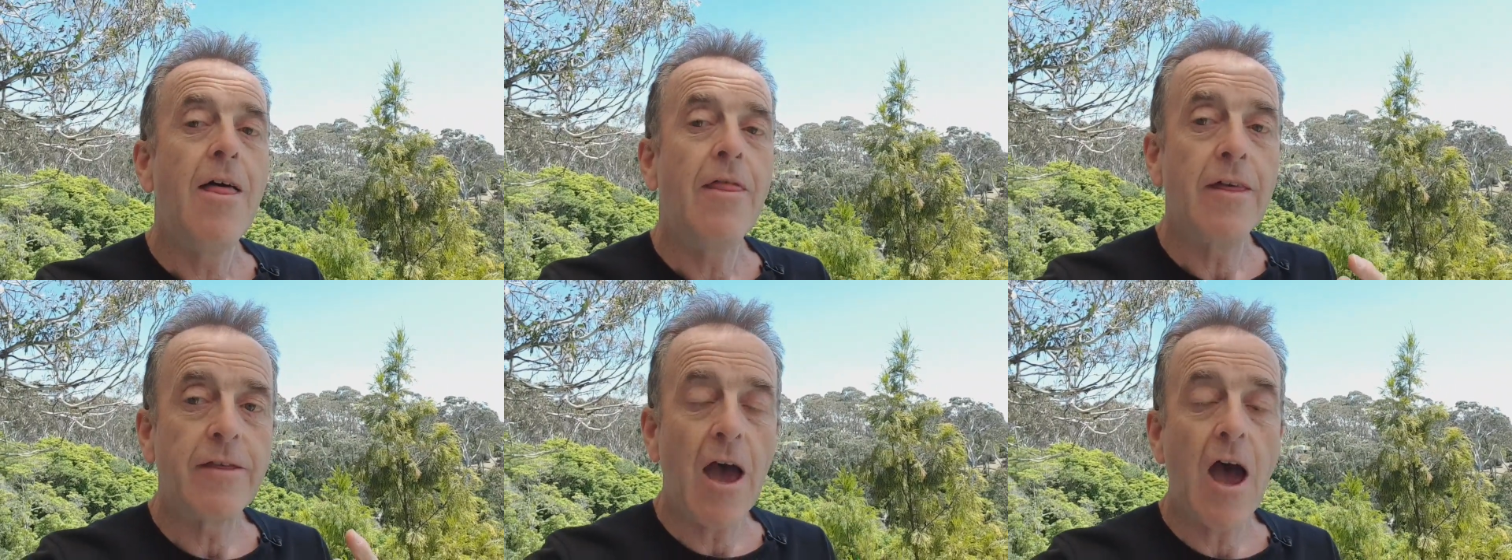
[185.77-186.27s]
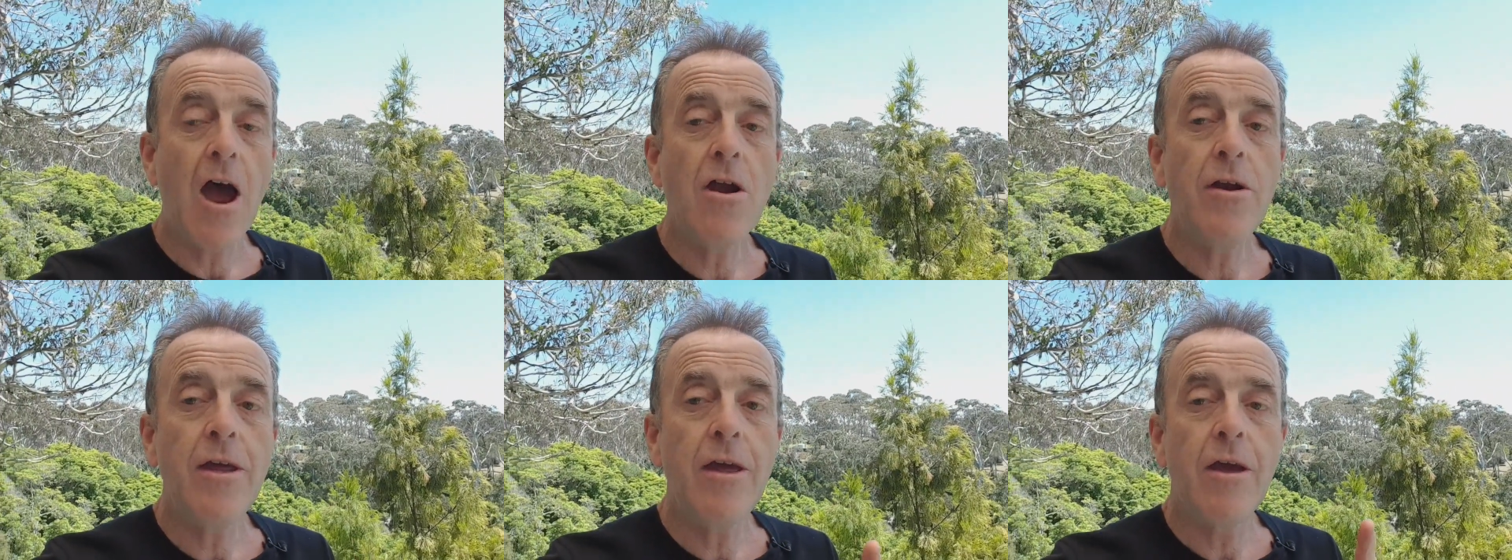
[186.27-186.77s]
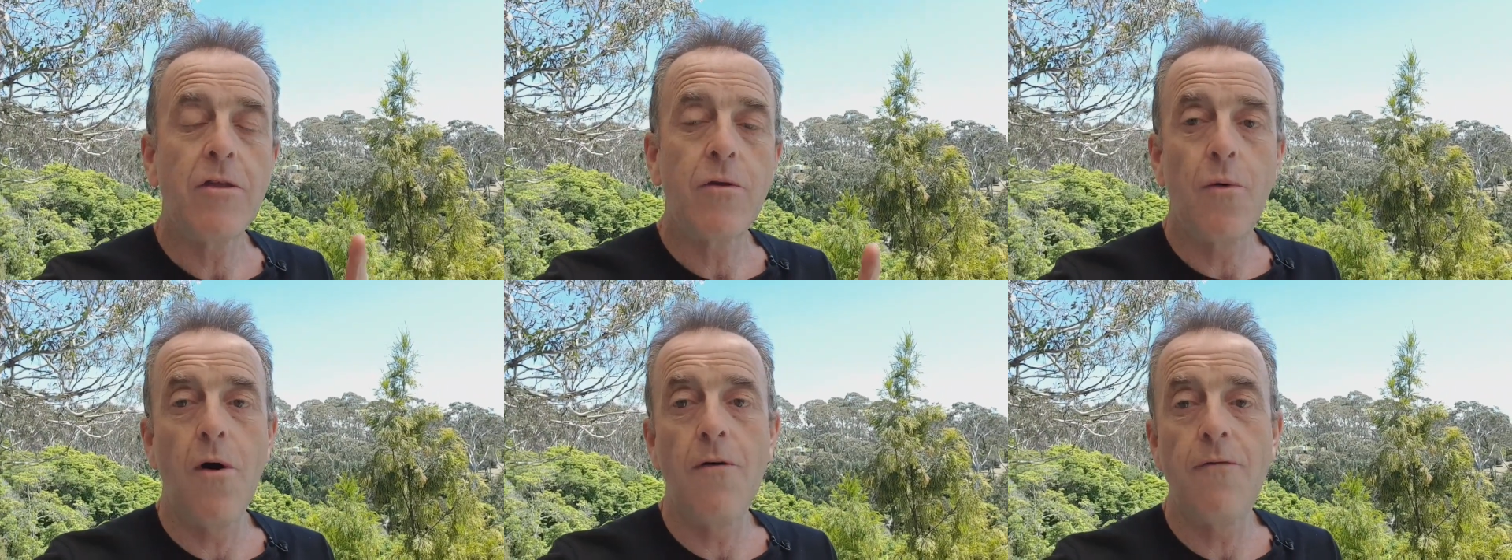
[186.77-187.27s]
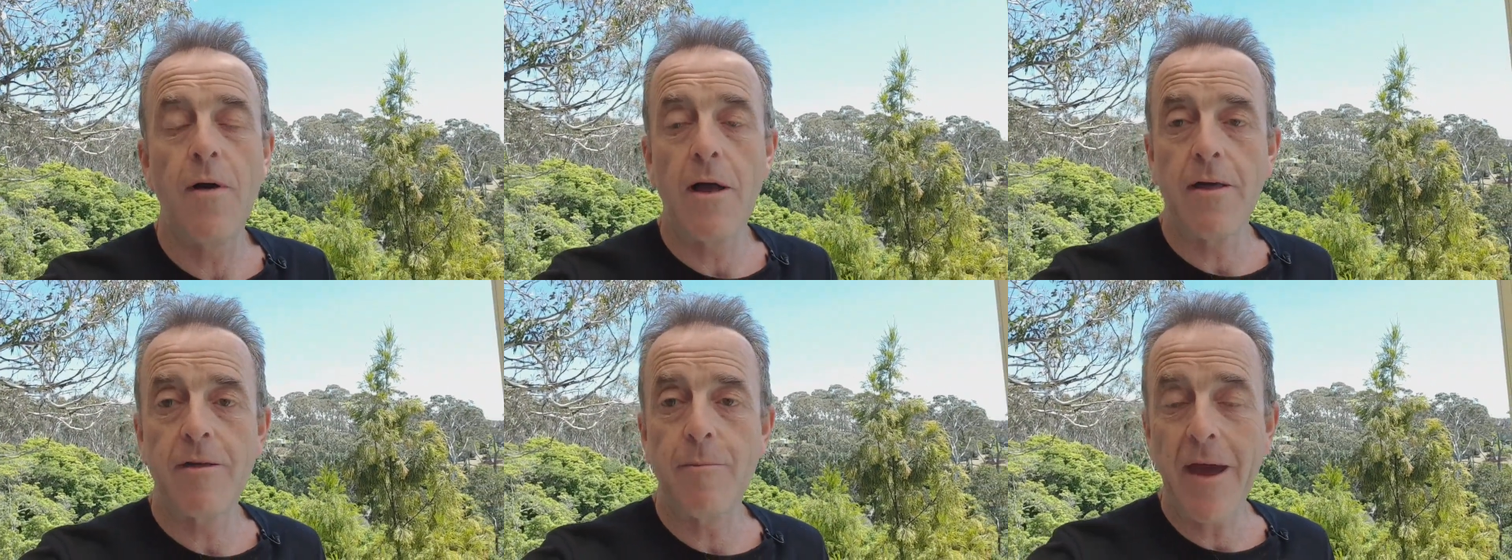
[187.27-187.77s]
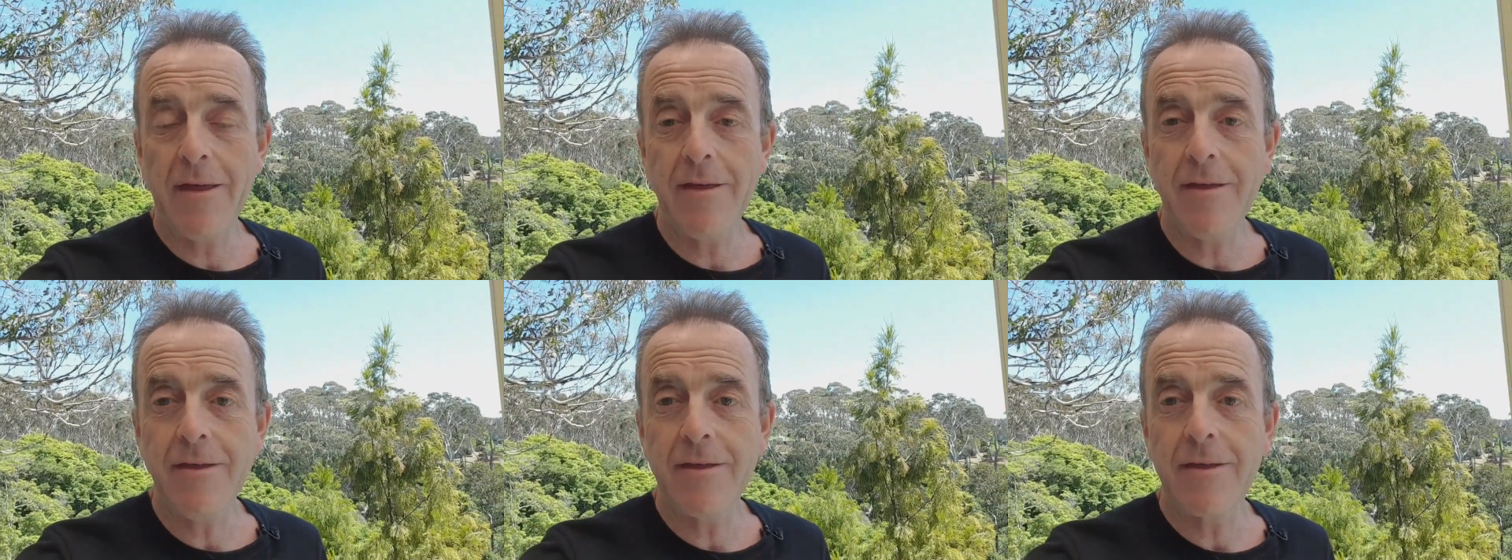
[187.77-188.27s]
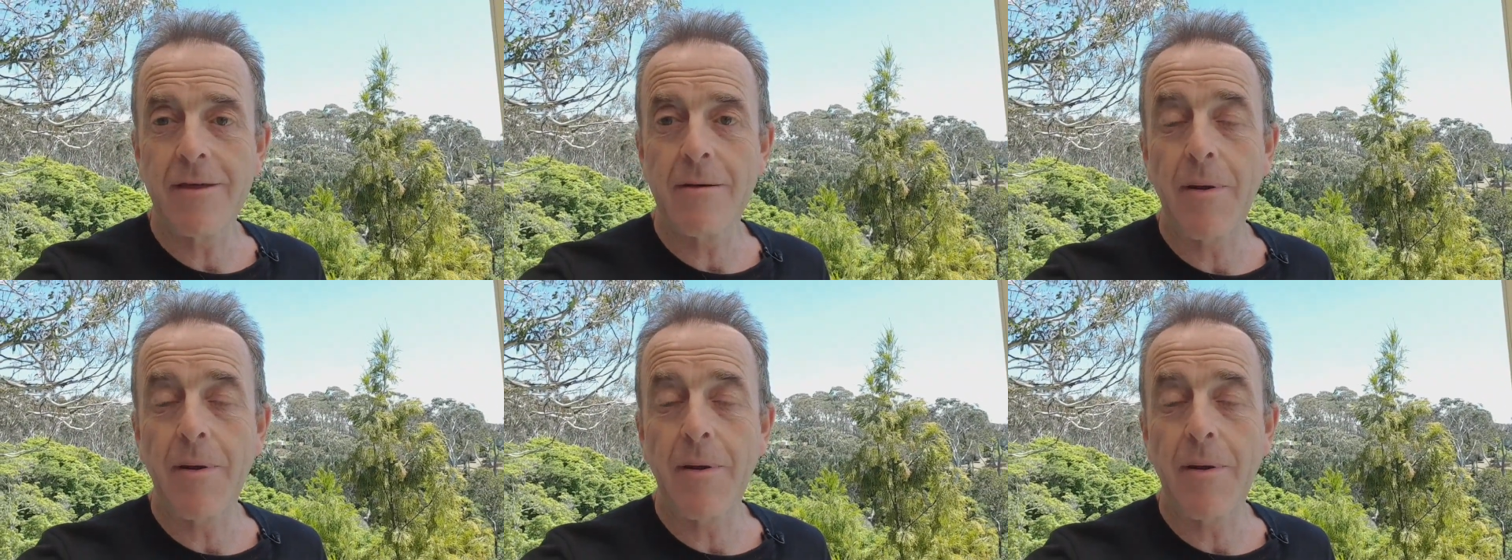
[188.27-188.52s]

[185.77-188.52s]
There's only 12 places.